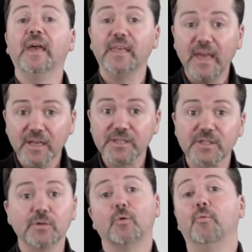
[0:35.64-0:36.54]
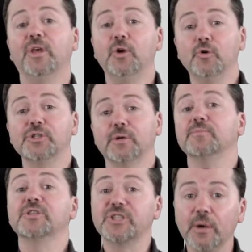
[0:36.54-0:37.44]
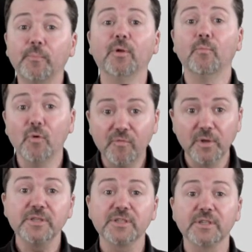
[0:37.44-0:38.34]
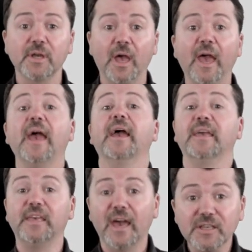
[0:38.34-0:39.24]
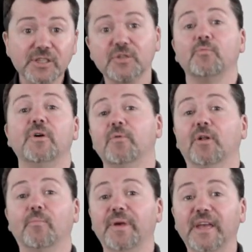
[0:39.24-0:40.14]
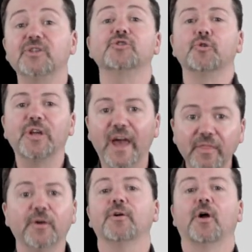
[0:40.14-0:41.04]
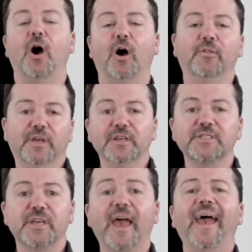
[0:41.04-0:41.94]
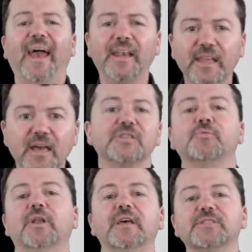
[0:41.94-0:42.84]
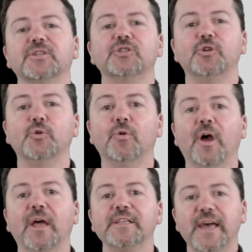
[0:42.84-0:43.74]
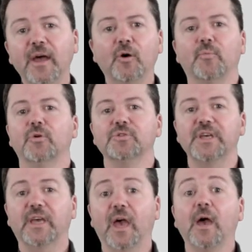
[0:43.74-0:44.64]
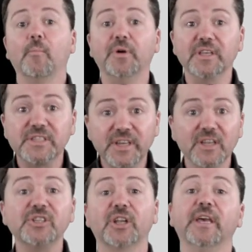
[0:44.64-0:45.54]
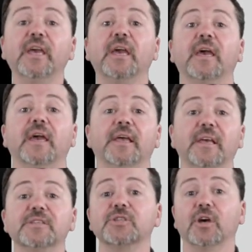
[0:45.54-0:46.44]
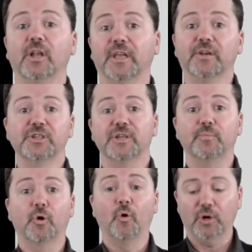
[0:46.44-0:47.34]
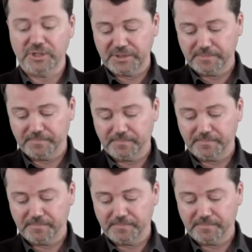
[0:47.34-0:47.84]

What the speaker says: Yes, we use some simple movements. Yes, we will be together on this. And yes, we listen to tango music, but essentially it is a leadership course.